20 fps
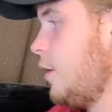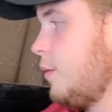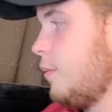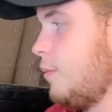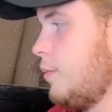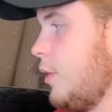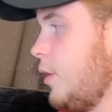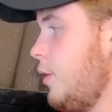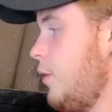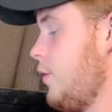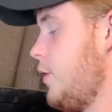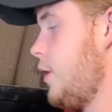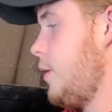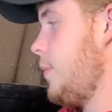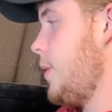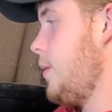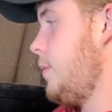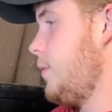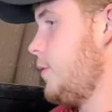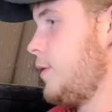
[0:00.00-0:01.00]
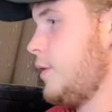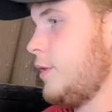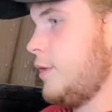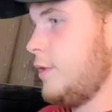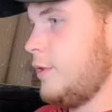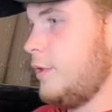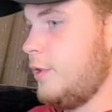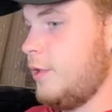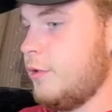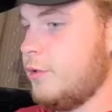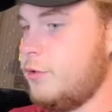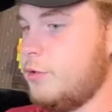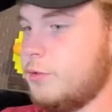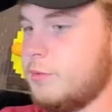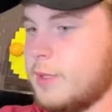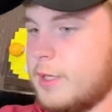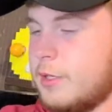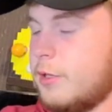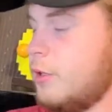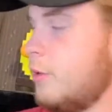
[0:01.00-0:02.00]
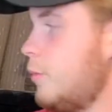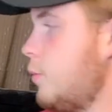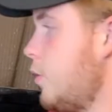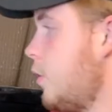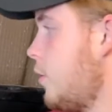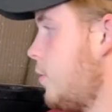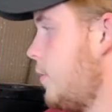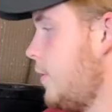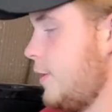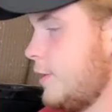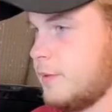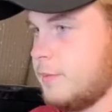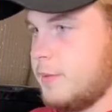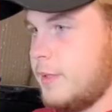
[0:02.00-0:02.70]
both. I'm able to, you know, do my homework, play some